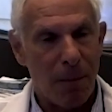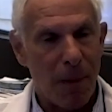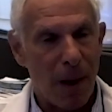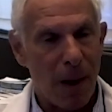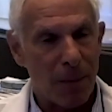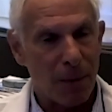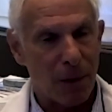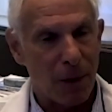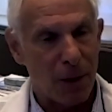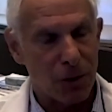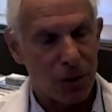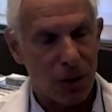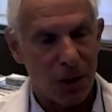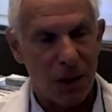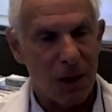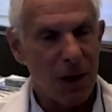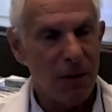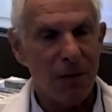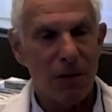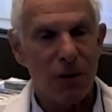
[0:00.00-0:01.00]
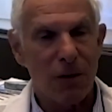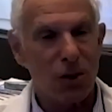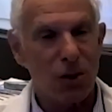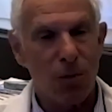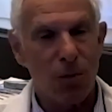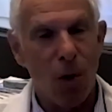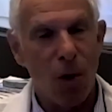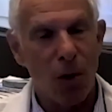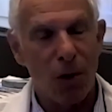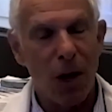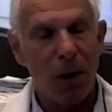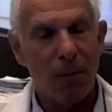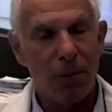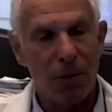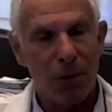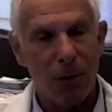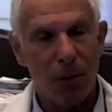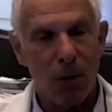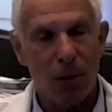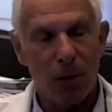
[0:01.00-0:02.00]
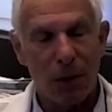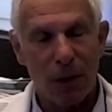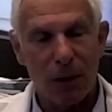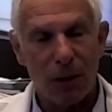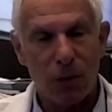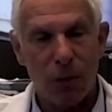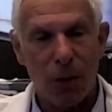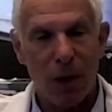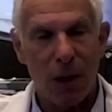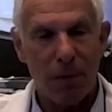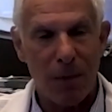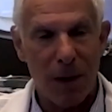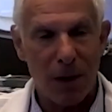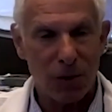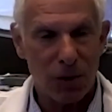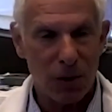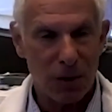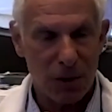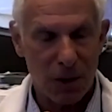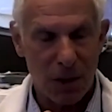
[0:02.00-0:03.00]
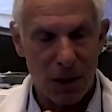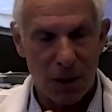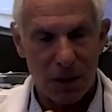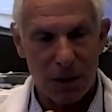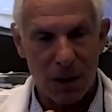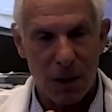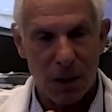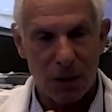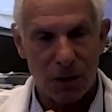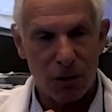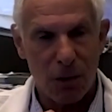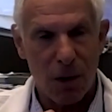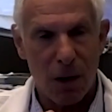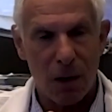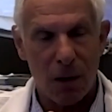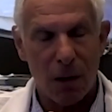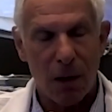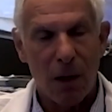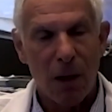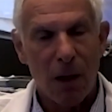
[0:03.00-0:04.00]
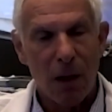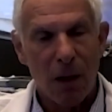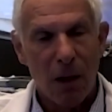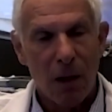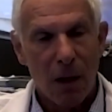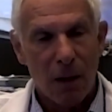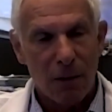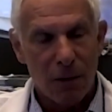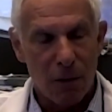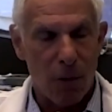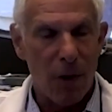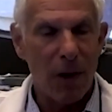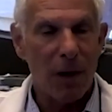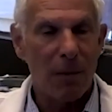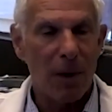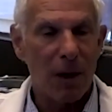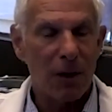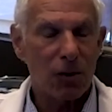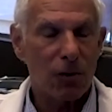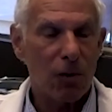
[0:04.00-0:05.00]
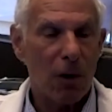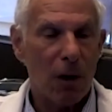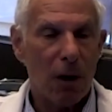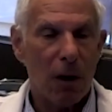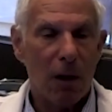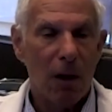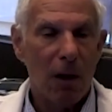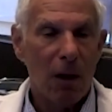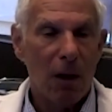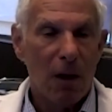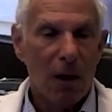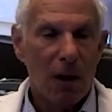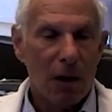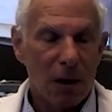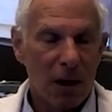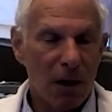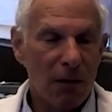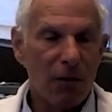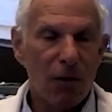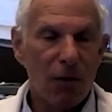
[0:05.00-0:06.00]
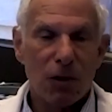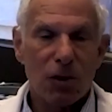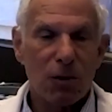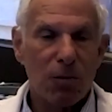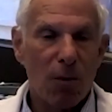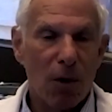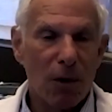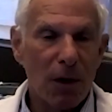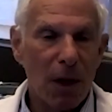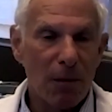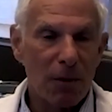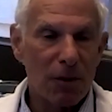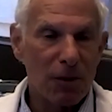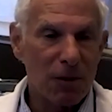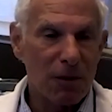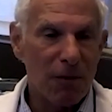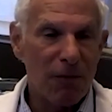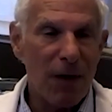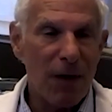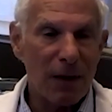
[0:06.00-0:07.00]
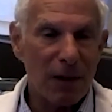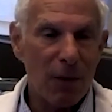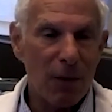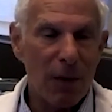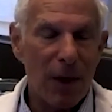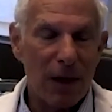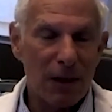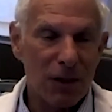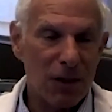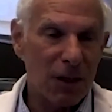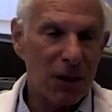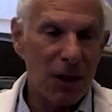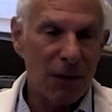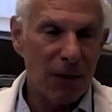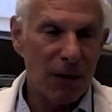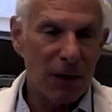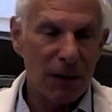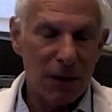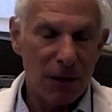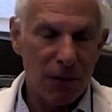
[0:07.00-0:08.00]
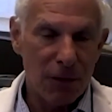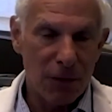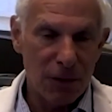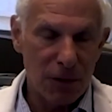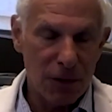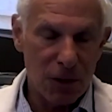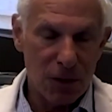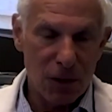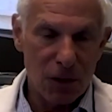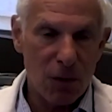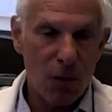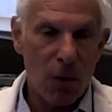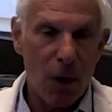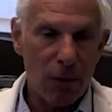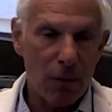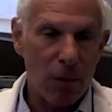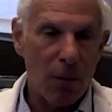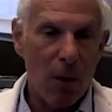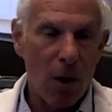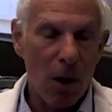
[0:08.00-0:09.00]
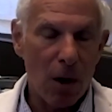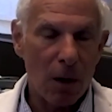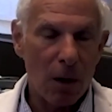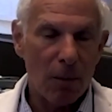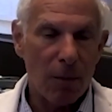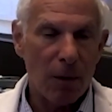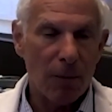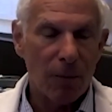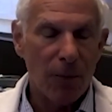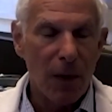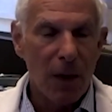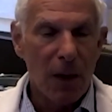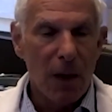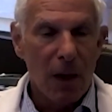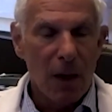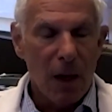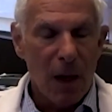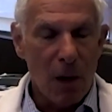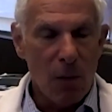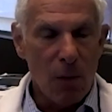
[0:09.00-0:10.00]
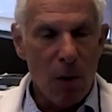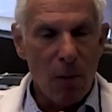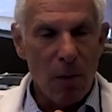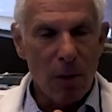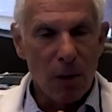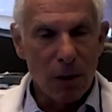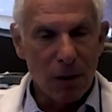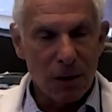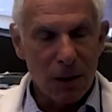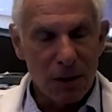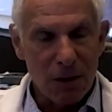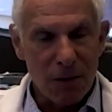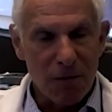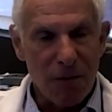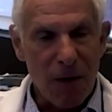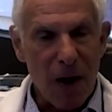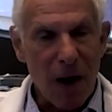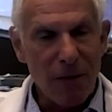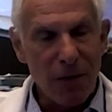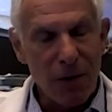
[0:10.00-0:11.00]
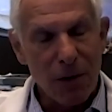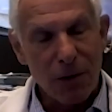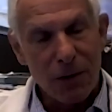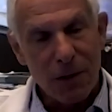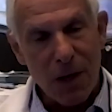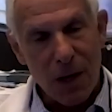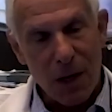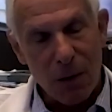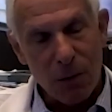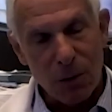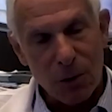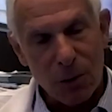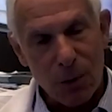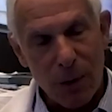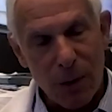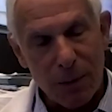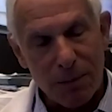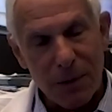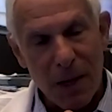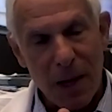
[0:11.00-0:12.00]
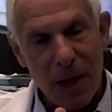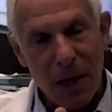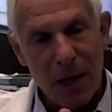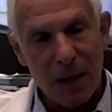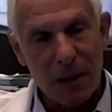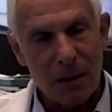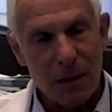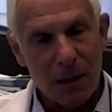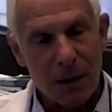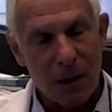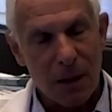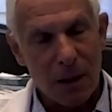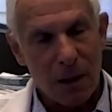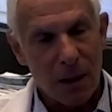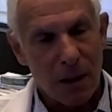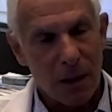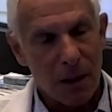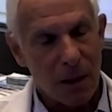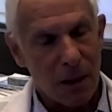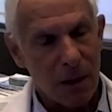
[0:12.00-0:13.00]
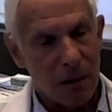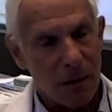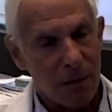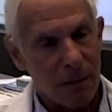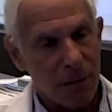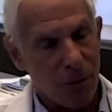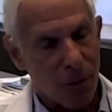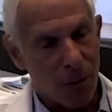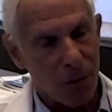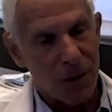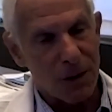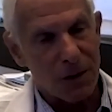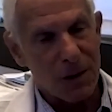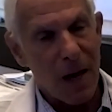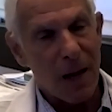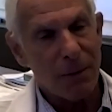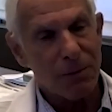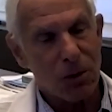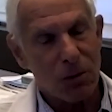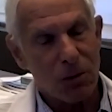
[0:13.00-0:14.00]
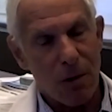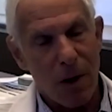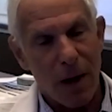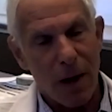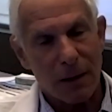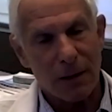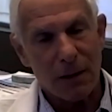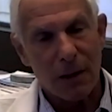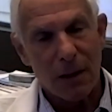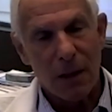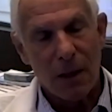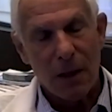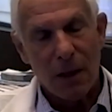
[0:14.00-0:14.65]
population. And given the small number, there were only 20 patients in the entire trial, the randomized trial given those small numbers, the fact that we had significant differences is quite remarkable. And when we looked at the five-year data, which we obtained uh, in, for this abstract,